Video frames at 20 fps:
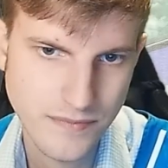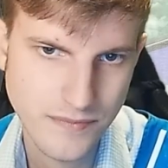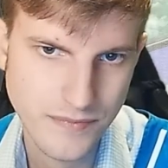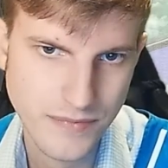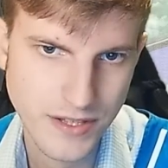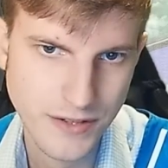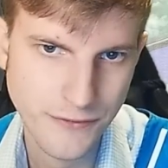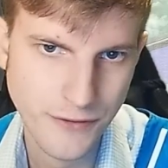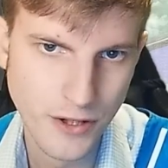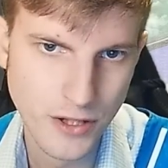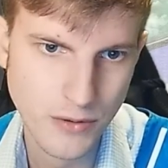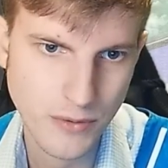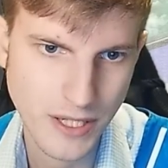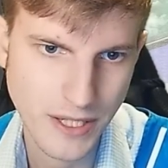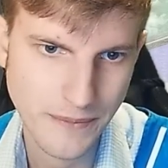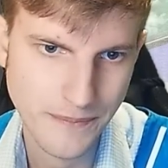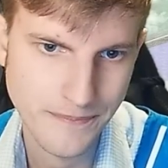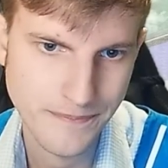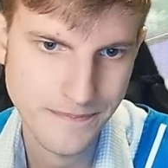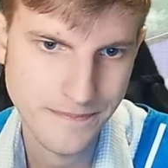the following.
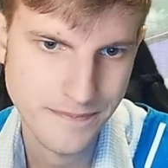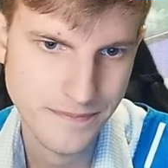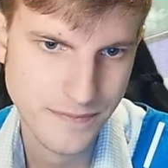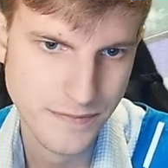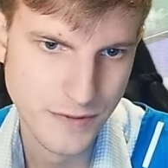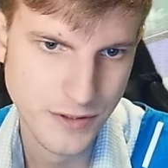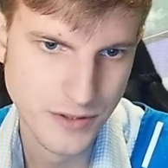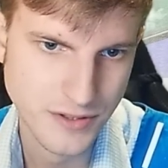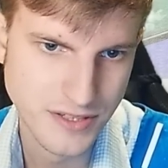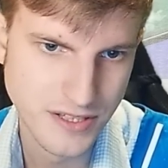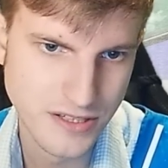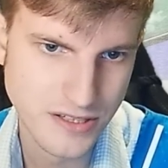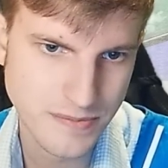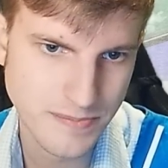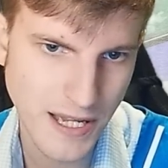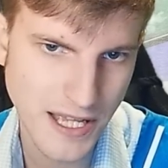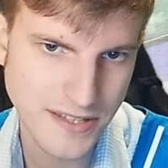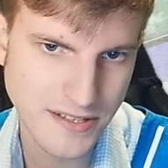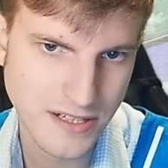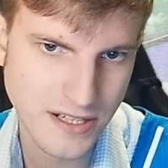You see this
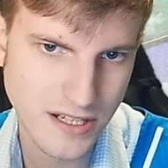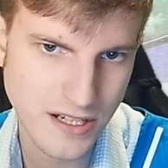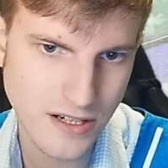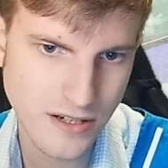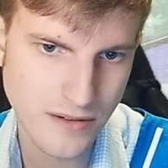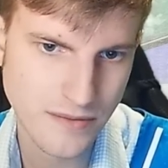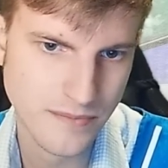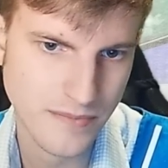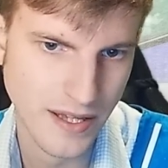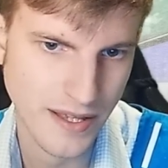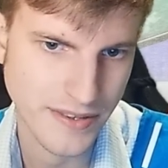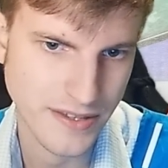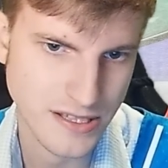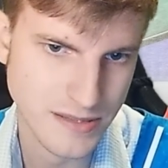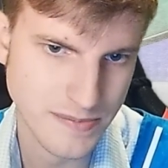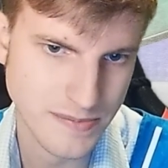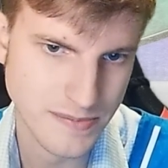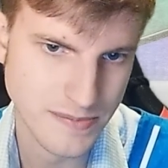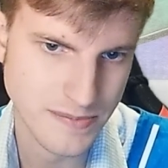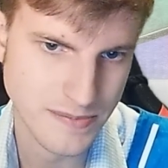pattern here and this
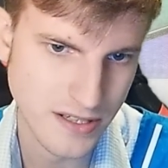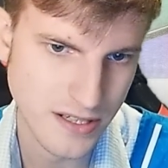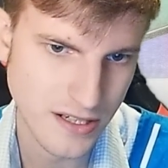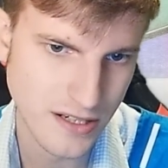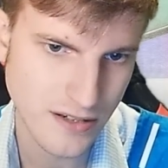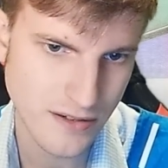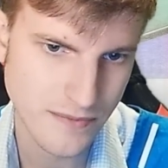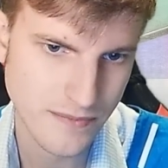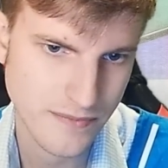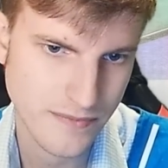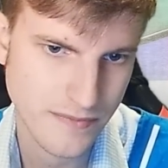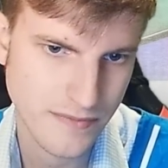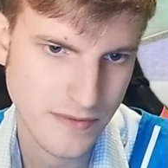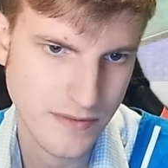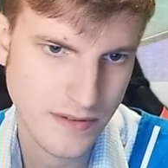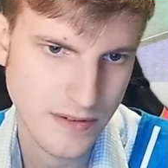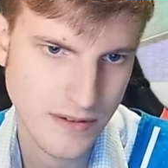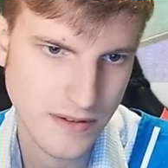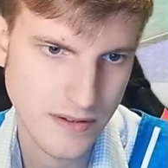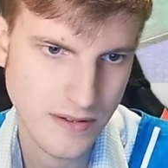pattern here.
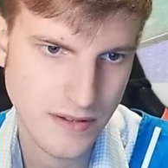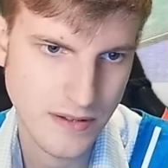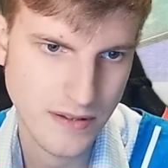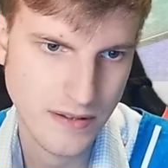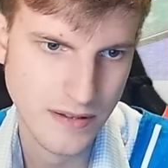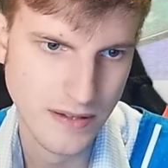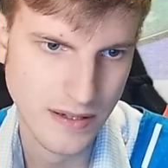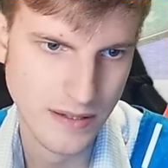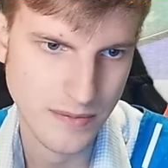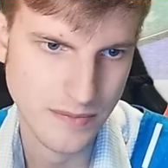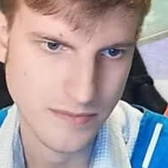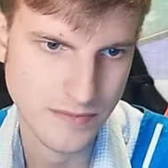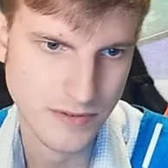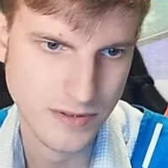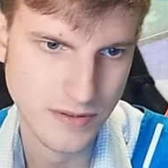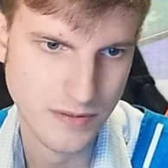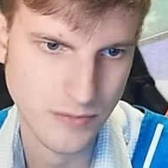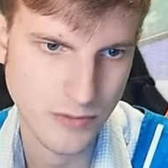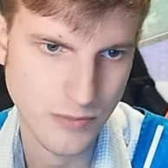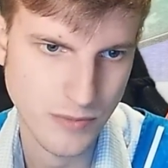I'm
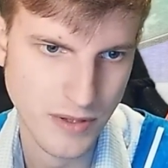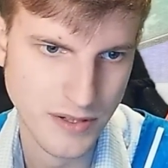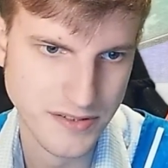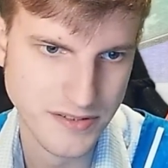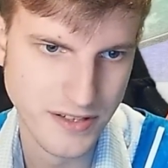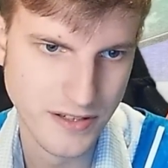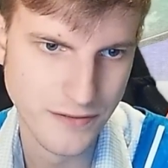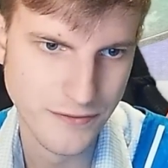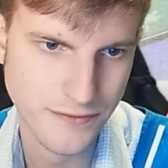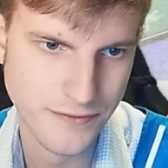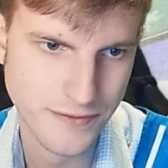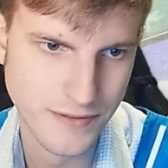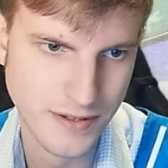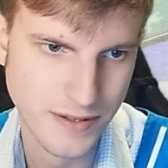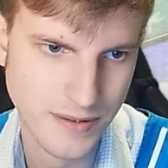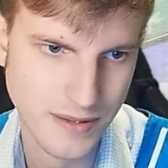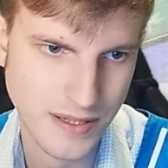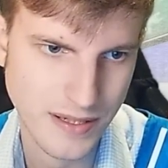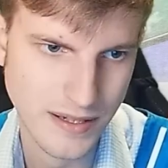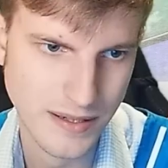going to move myself.
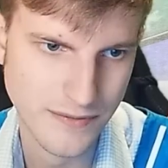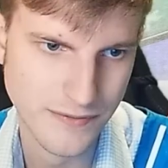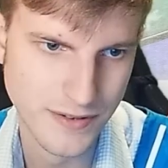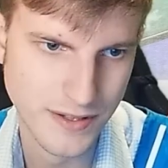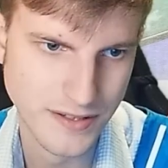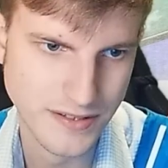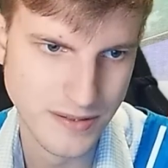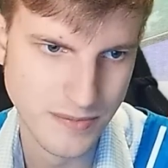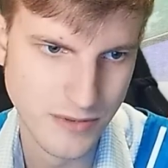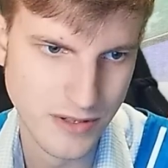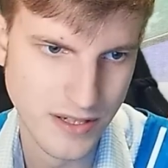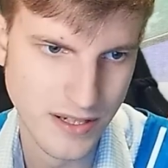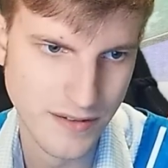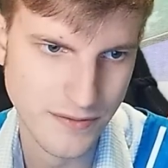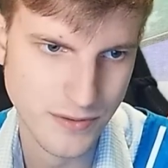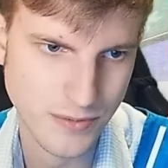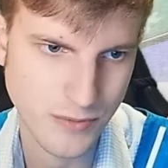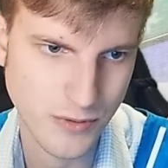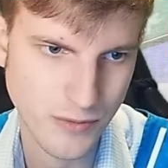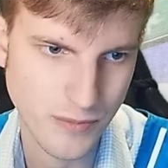I guess I'm going to have
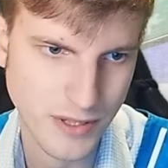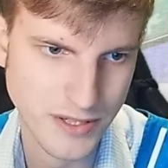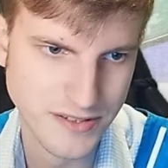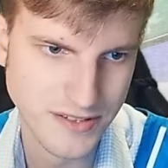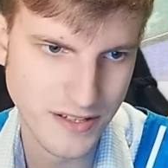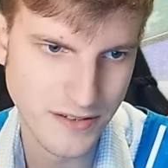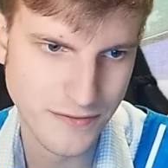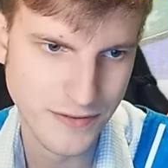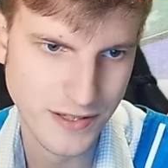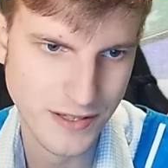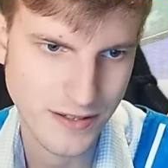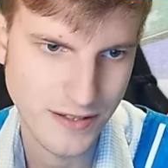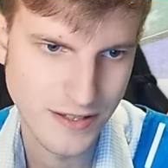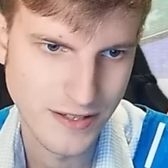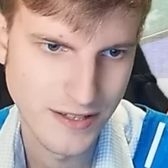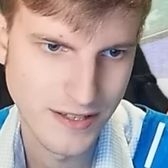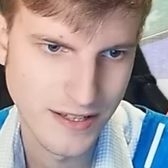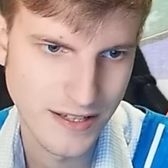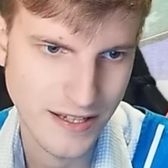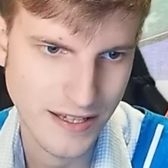to move myself
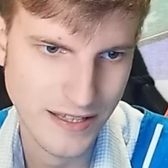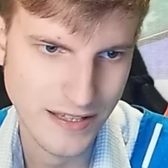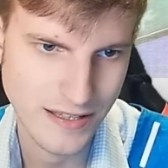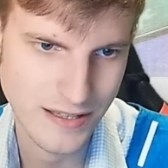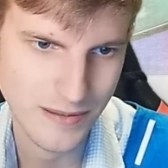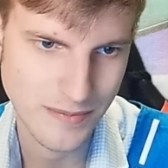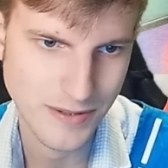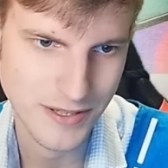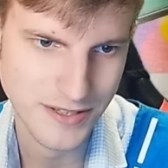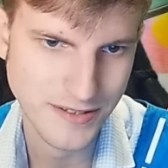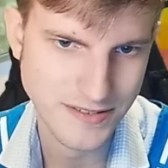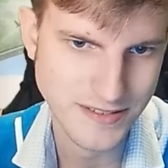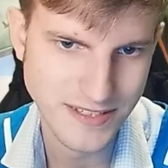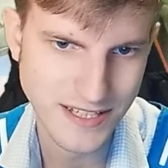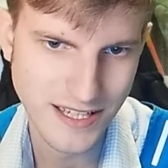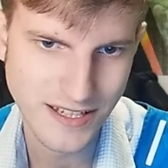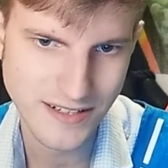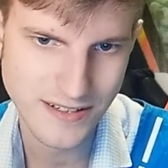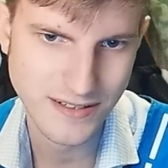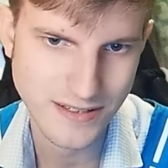a little bit
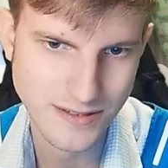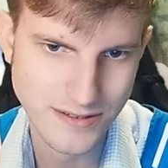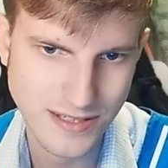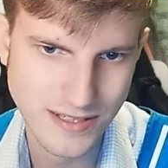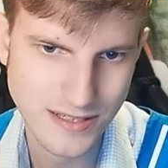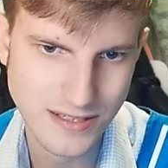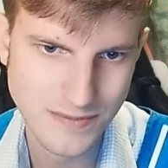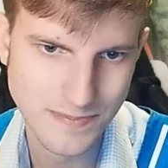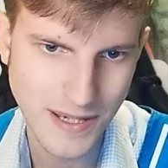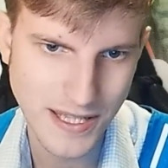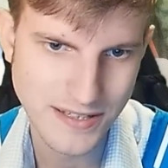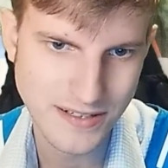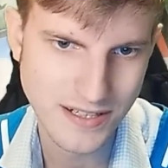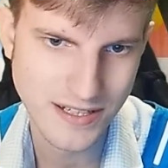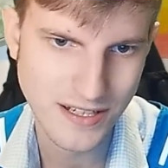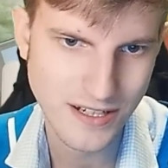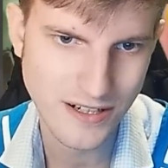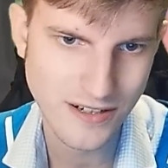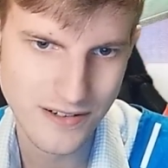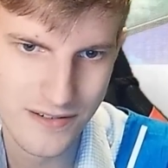instead. You see this pattern
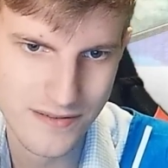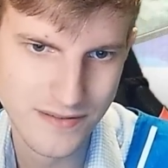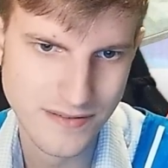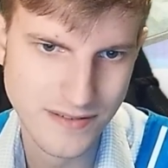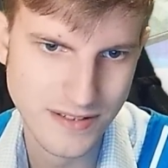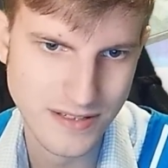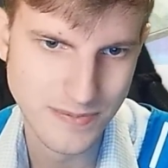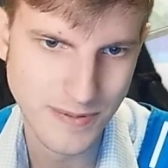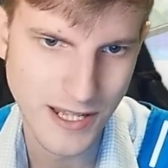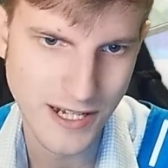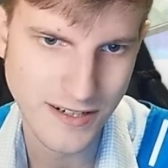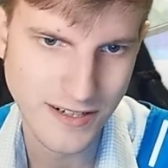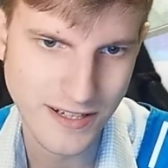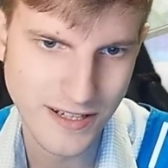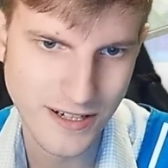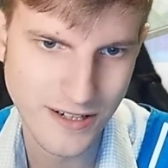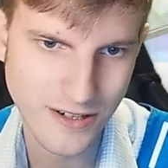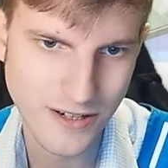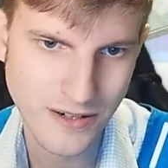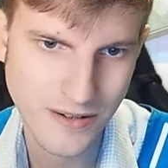here, this pattern
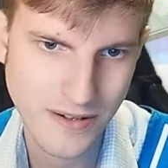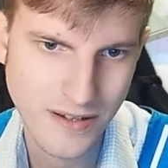here.